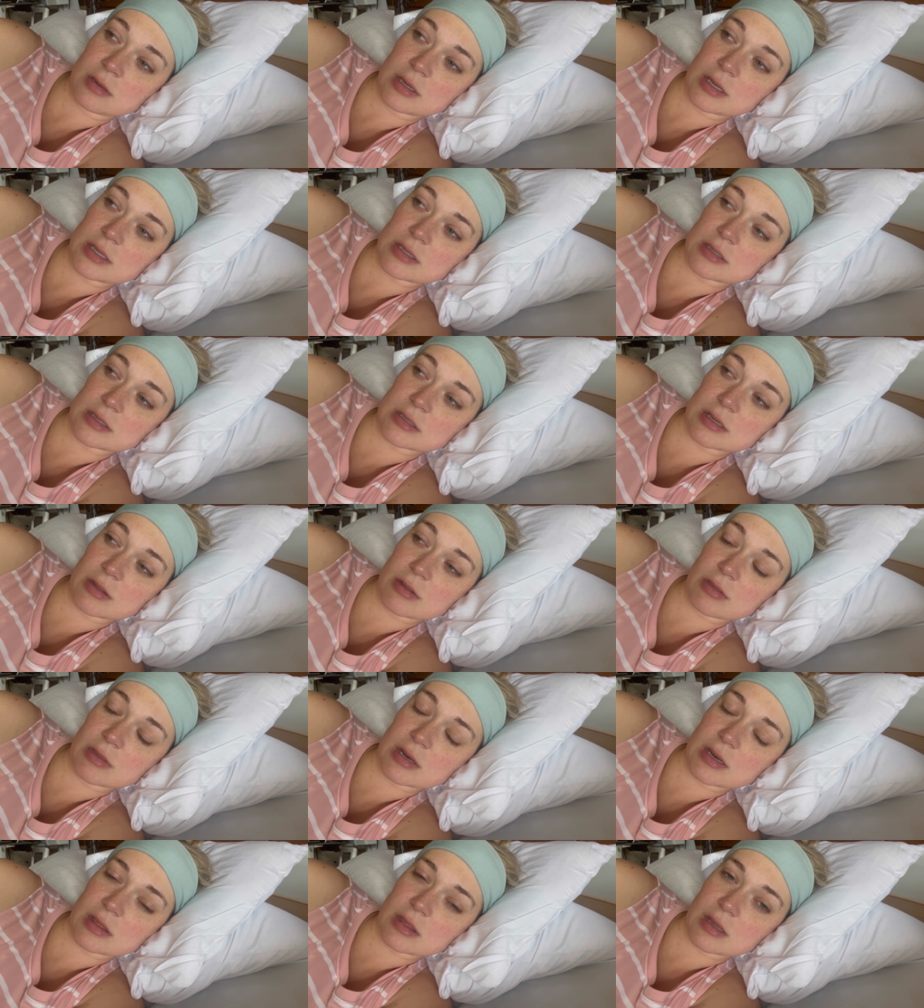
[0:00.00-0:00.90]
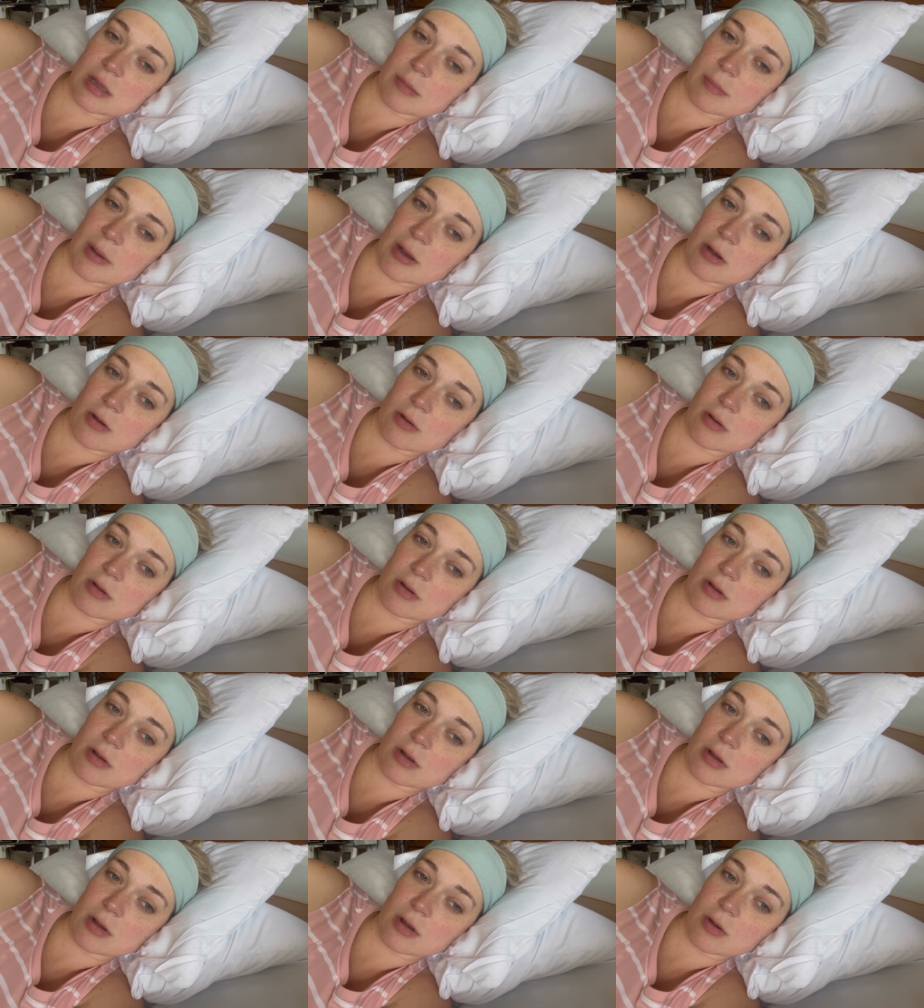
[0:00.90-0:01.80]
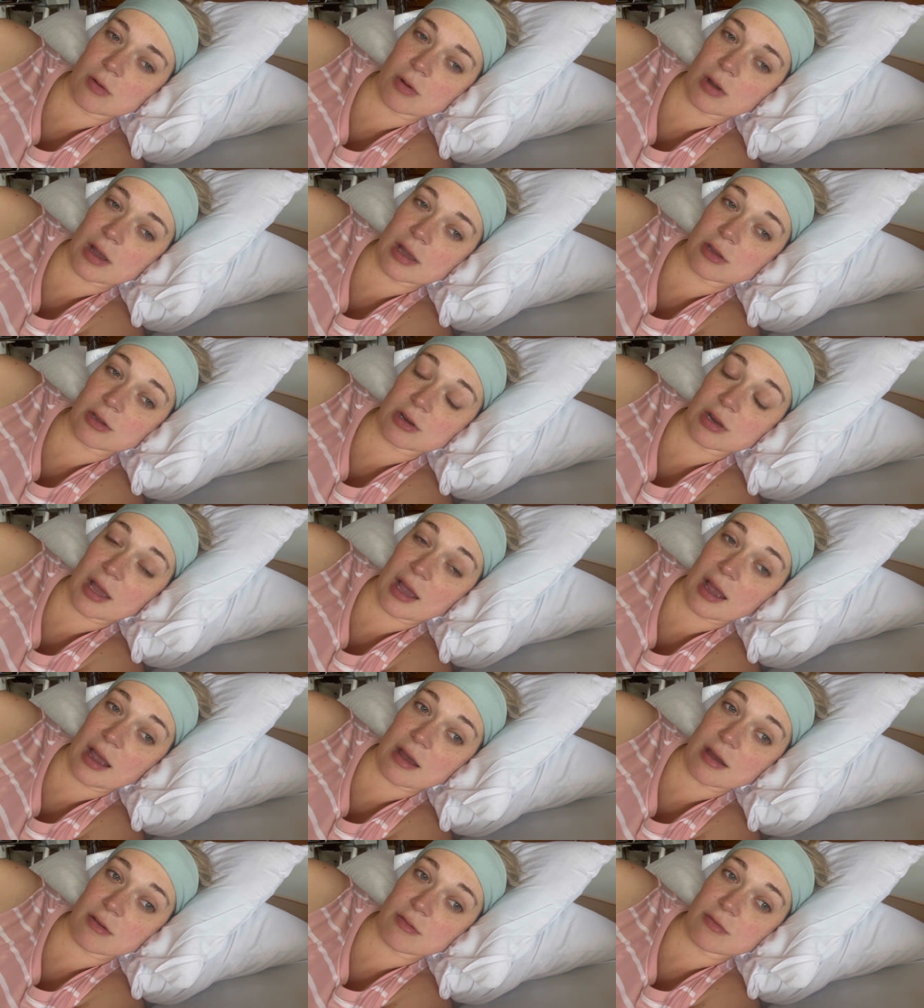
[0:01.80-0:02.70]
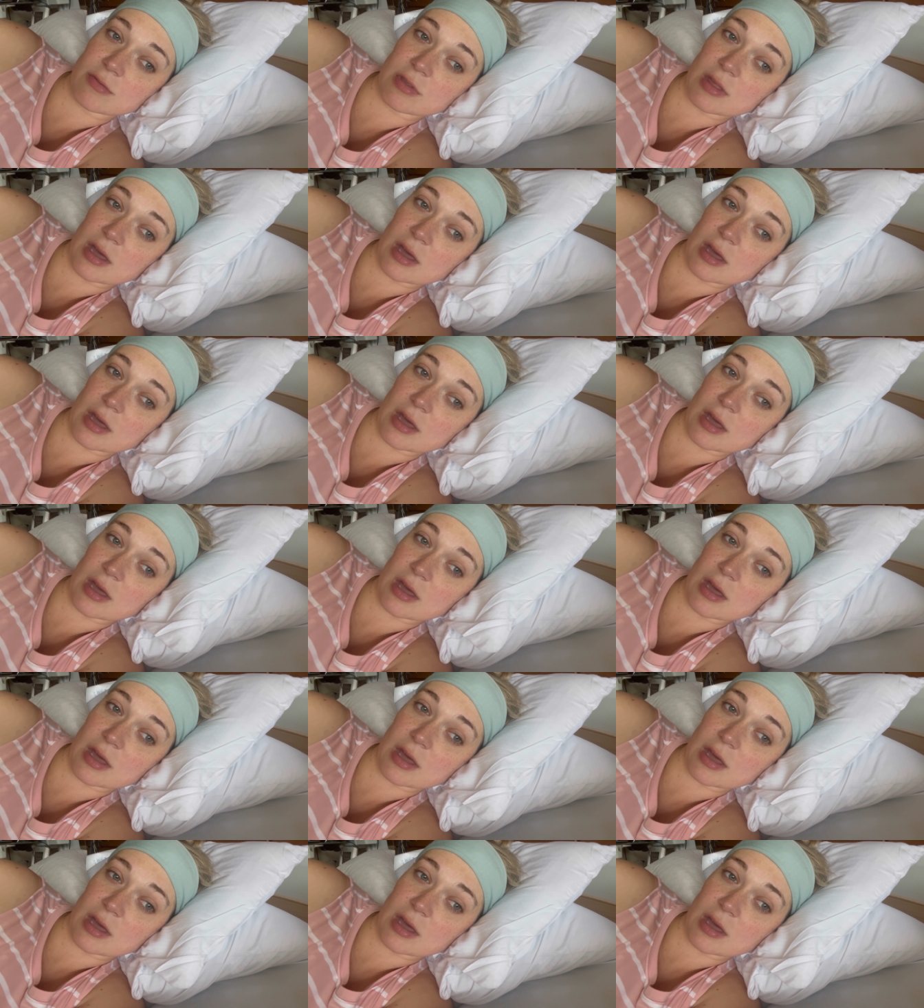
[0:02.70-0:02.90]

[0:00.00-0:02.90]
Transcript: It's another thing to think about, oh, I could have